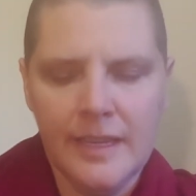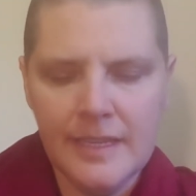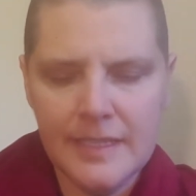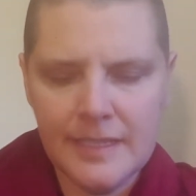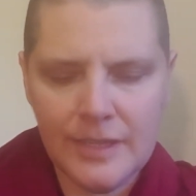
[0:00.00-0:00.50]

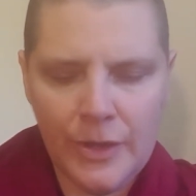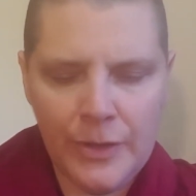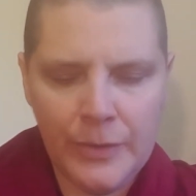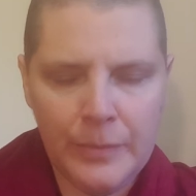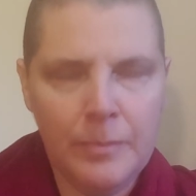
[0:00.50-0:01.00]

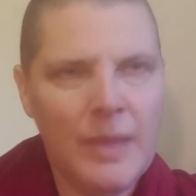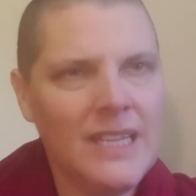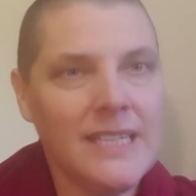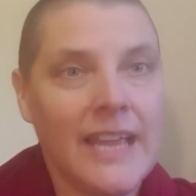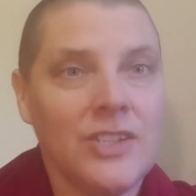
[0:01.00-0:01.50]
So
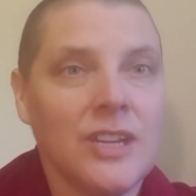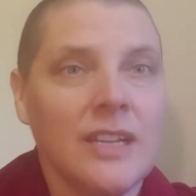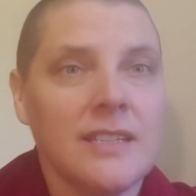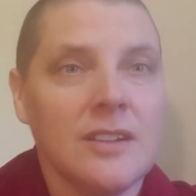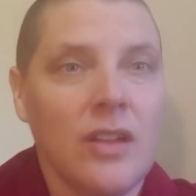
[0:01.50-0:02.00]
meditation
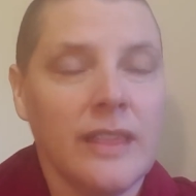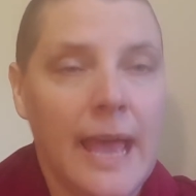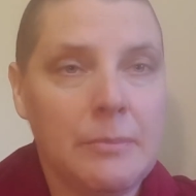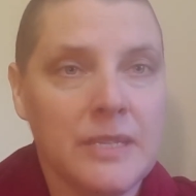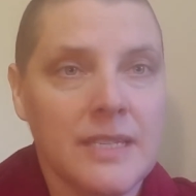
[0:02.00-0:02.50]
is not
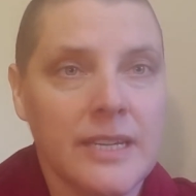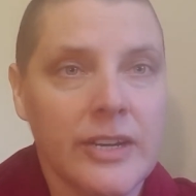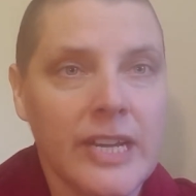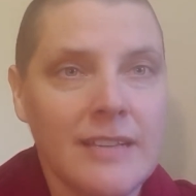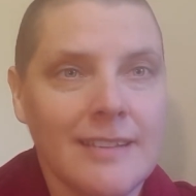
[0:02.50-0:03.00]
that
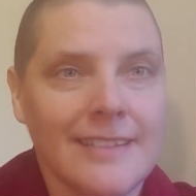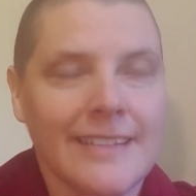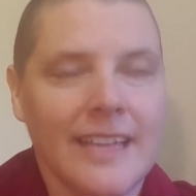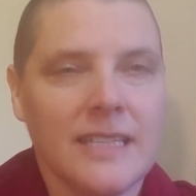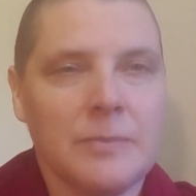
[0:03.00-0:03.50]
mysterious.
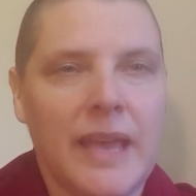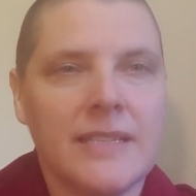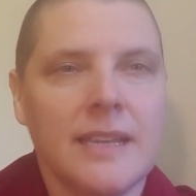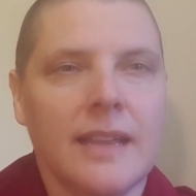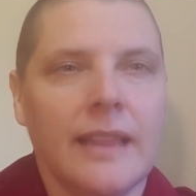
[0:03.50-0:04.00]
It's
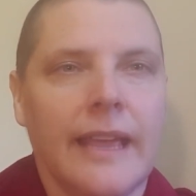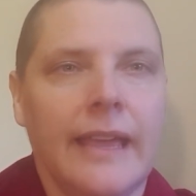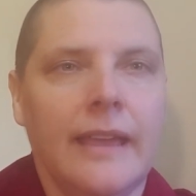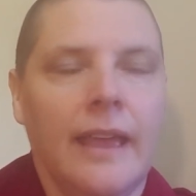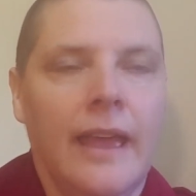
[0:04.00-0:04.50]

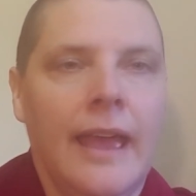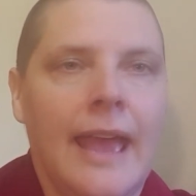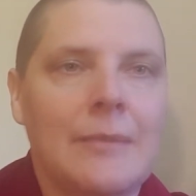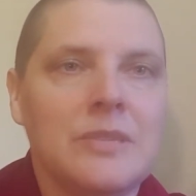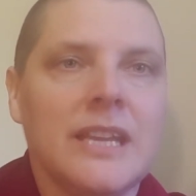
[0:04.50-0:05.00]
basically
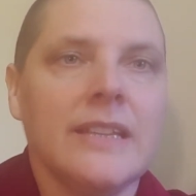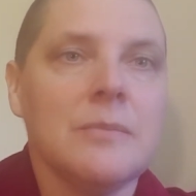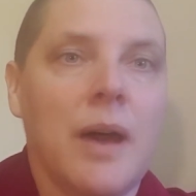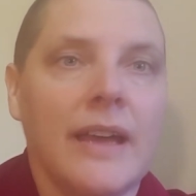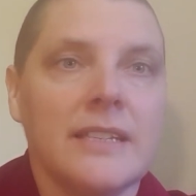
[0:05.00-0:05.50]
emptying the
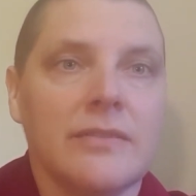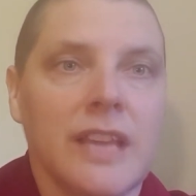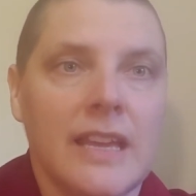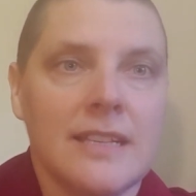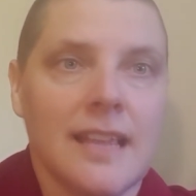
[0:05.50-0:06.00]
mind of
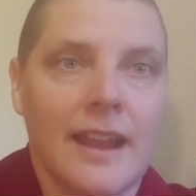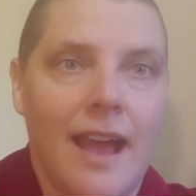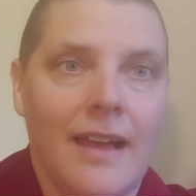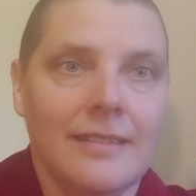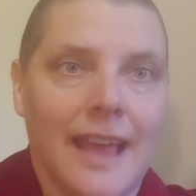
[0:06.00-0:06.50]
things that
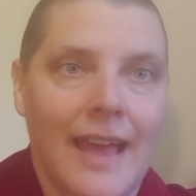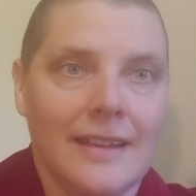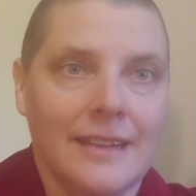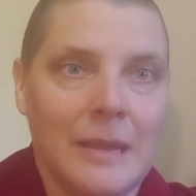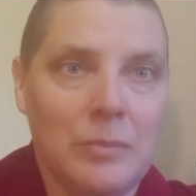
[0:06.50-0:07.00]
aren't that
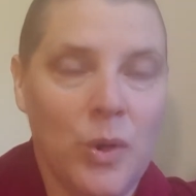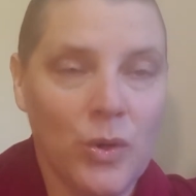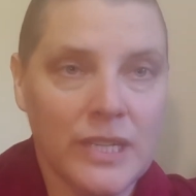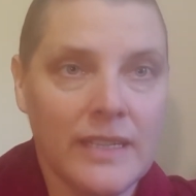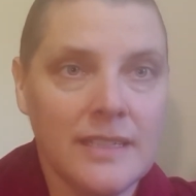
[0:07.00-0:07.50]

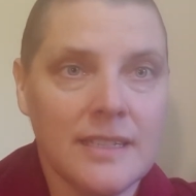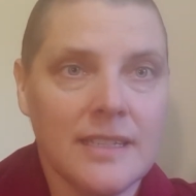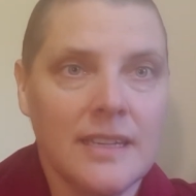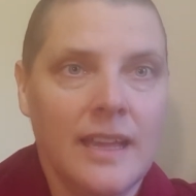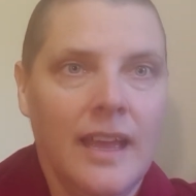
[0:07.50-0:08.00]
important
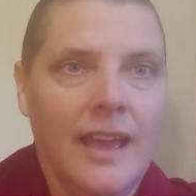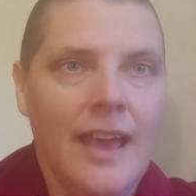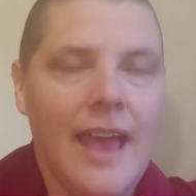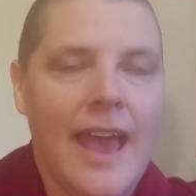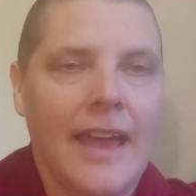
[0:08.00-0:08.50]

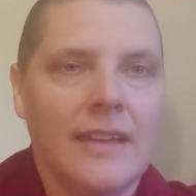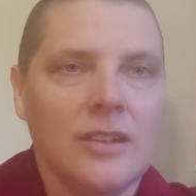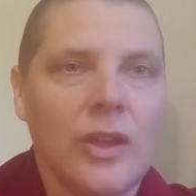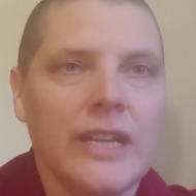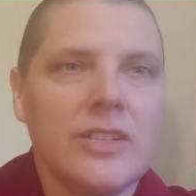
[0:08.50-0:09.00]
and
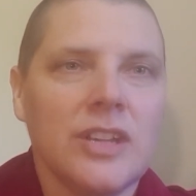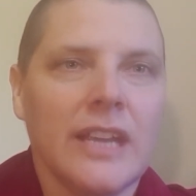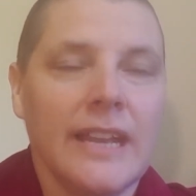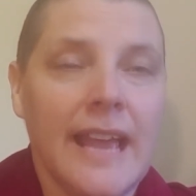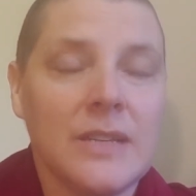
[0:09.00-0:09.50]
learning to
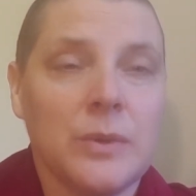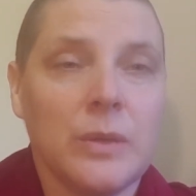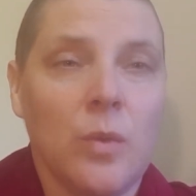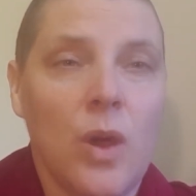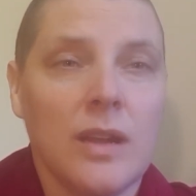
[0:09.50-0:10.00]
connect
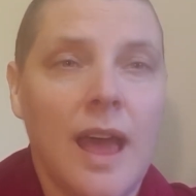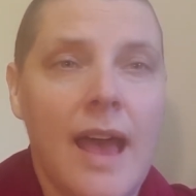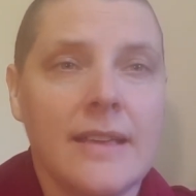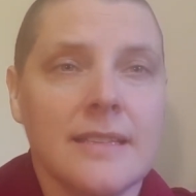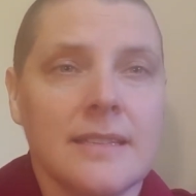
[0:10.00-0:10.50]
with what
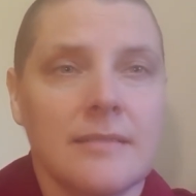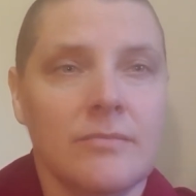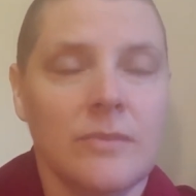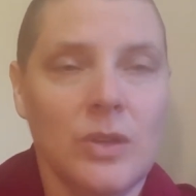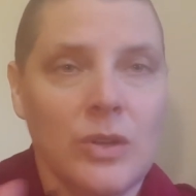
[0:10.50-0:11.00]
lies,
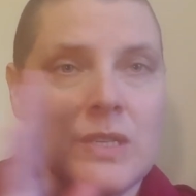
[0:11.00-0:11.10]
the